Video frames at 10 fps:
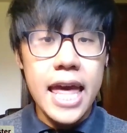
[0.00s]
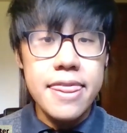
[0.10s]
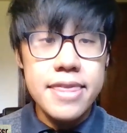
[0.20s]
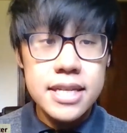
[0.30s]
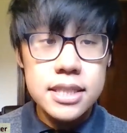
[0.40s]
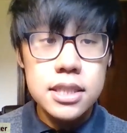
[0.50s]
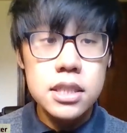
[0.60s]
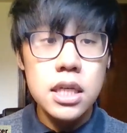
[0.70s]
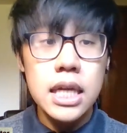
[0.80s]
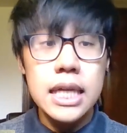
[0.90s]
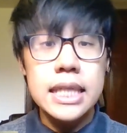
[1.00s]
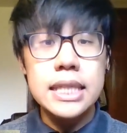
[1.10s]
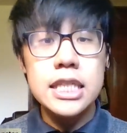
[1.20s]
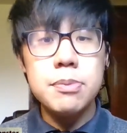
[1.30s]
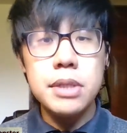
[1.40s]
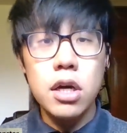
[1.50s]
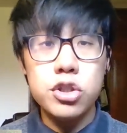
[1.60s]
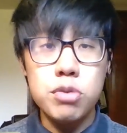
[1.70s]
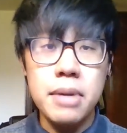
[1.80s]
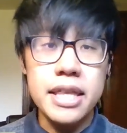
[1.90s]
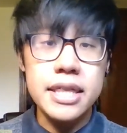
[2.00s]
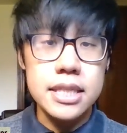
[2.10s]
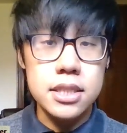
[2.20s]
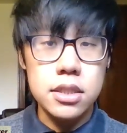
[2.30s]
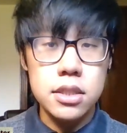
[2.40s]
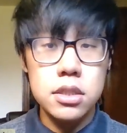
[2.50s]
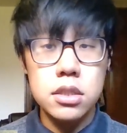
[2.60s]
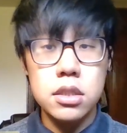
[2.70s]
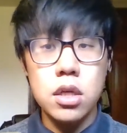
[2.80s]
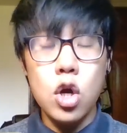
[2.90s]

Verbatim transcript: And this leads me on to my thesis,